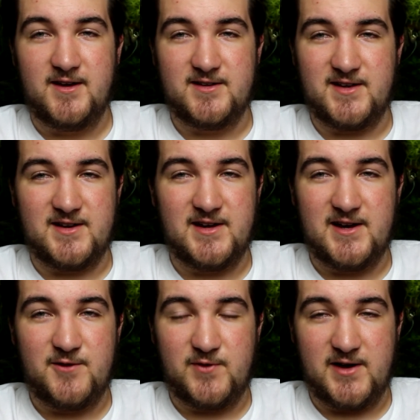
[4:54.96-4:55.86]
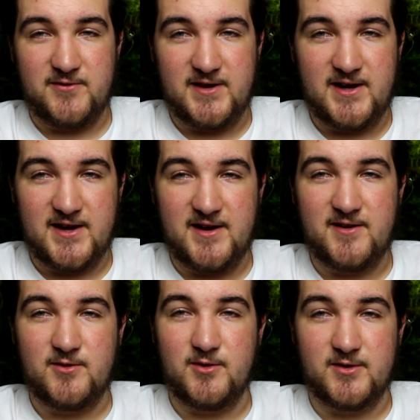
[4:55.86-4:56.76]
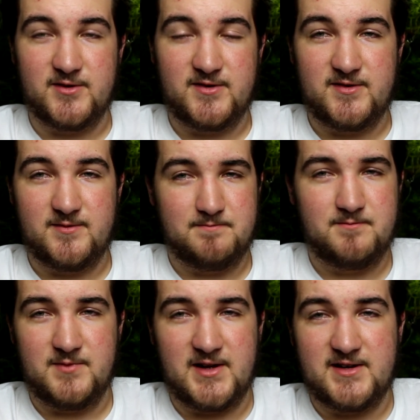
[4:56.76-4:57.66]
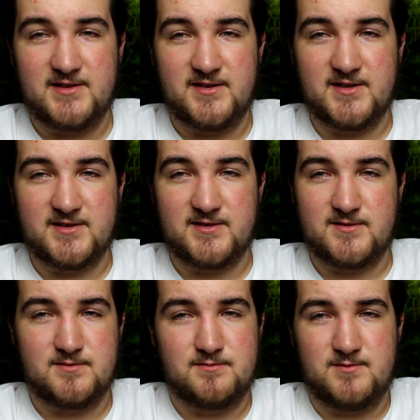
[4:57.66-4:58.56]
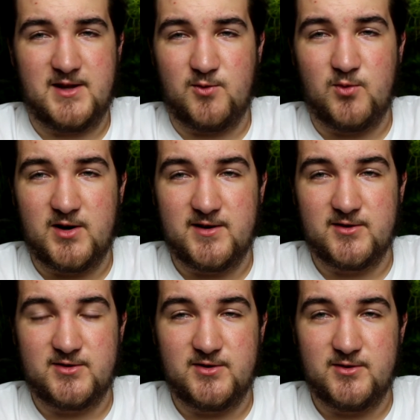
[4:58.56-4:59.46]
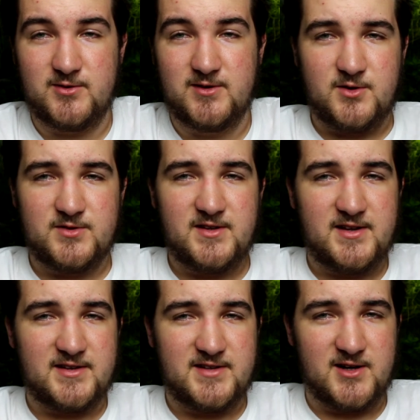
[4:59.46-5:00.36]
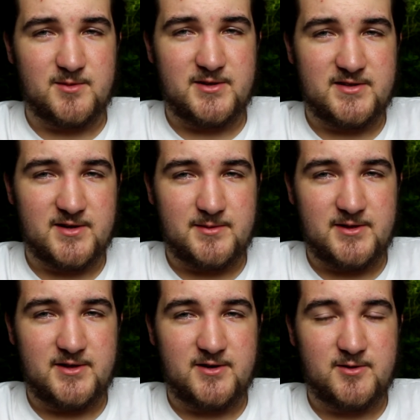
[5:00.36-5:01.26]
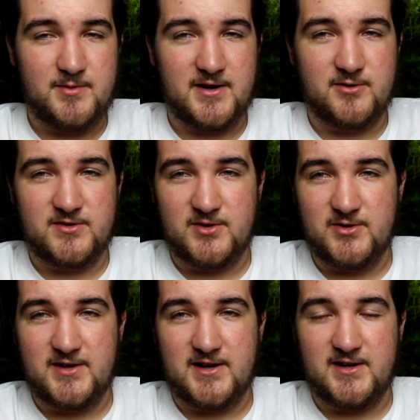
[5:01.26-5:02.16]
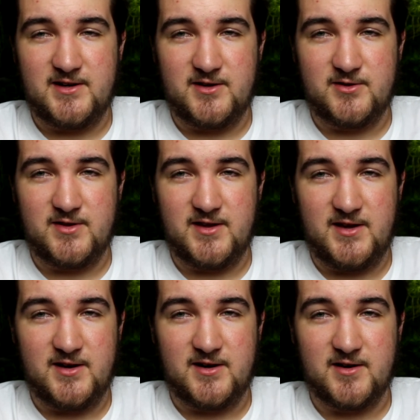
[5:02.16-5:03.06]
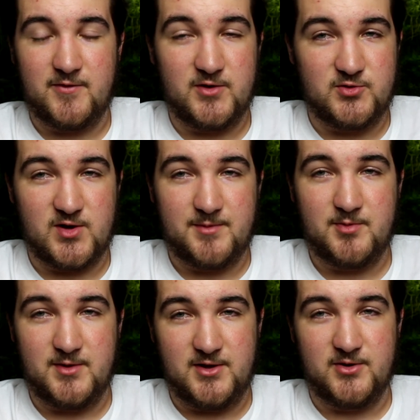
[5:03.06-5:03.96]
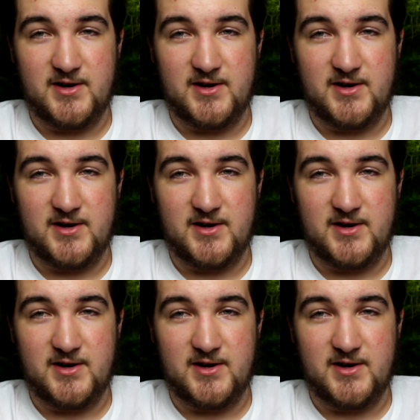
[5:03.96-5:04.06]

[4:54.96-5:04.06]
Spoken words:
It's like 95.9 or 96 like 1 or 2. So it's not like terribly low, but I was told that I need to go to the ER if it drops below